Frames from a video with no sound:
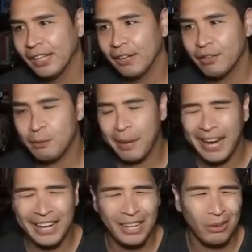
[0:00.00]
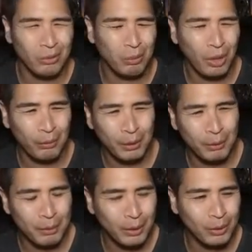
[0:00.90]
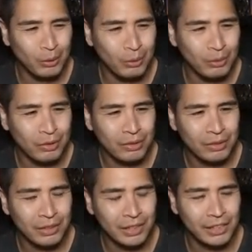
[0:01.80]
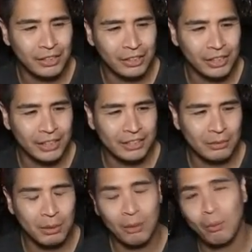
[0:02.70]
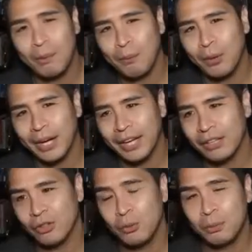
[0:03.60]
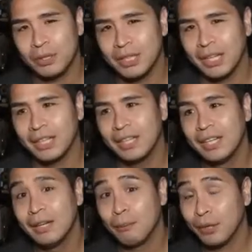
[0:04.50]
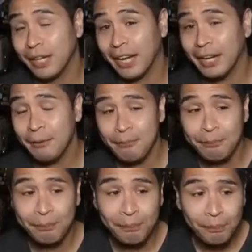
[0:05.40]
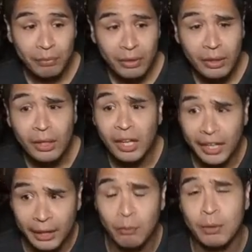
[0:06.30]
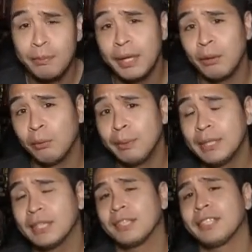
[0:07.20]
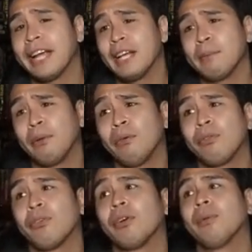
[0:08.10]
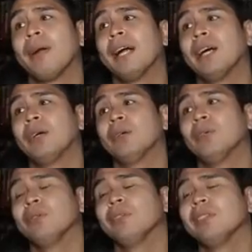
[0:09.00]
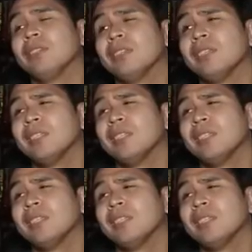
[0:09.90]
if it's paying out probably about, in earnings, around 1.8 to 2% per day, it will be sustainable for around